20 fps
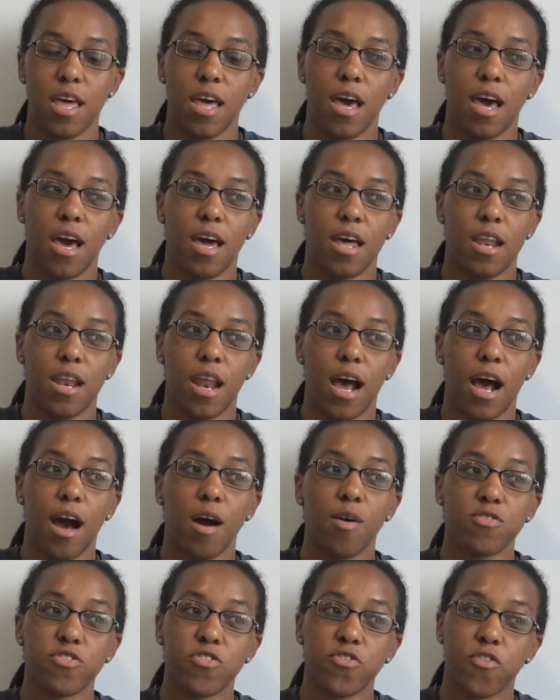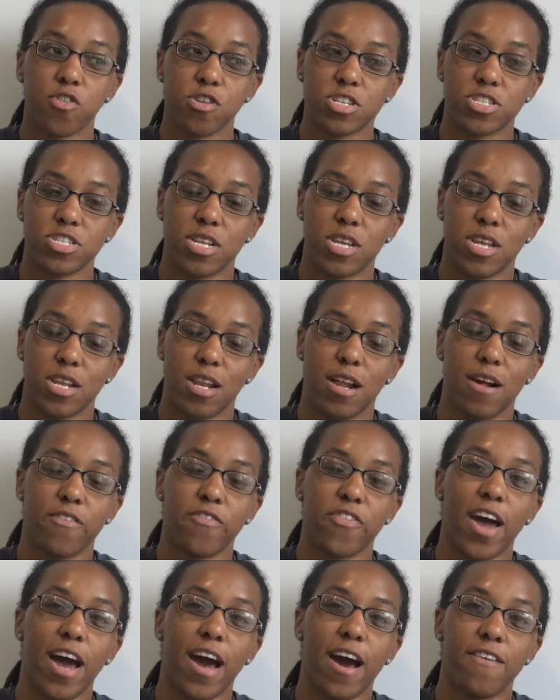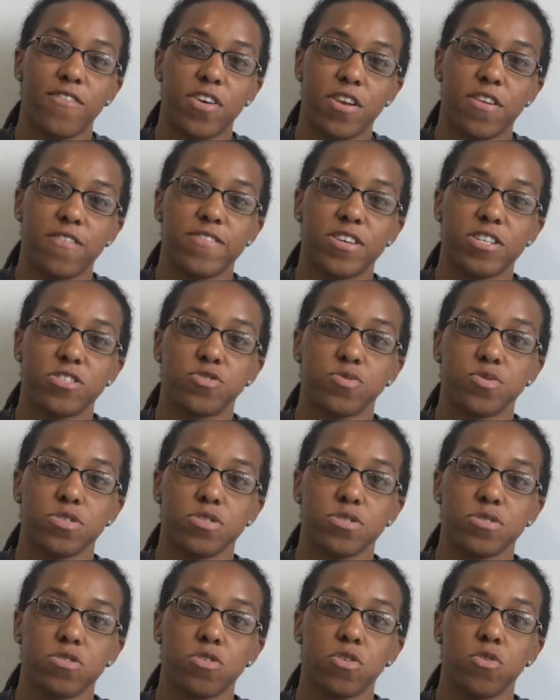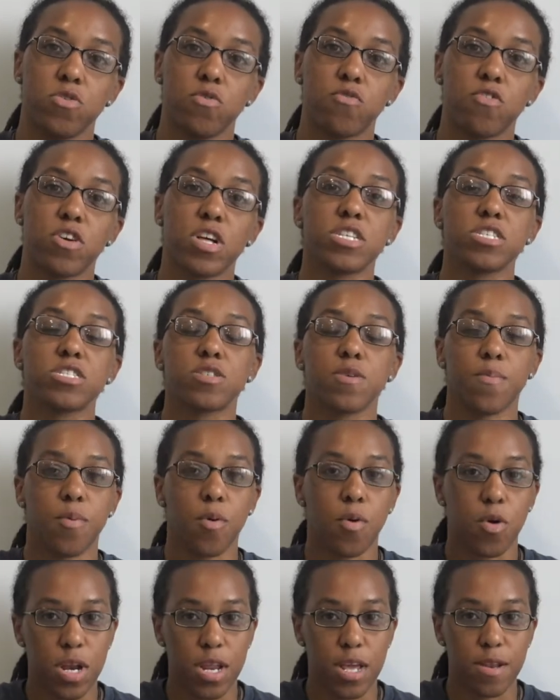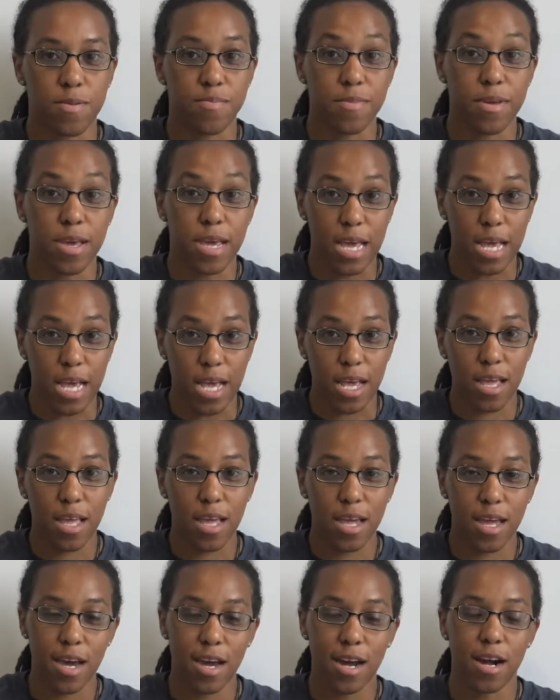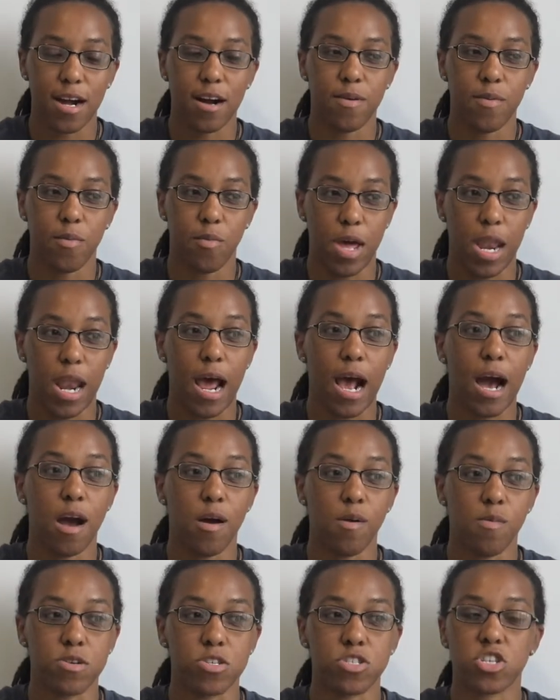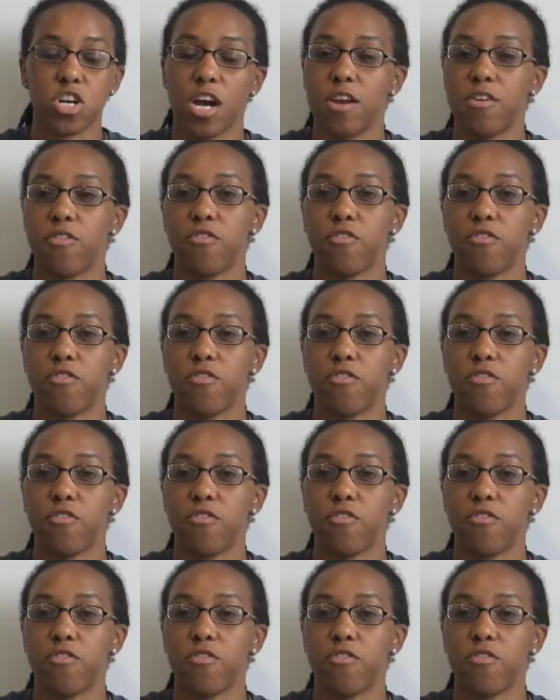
And I was fortunate enough to have individuals who really supported me when I was trying to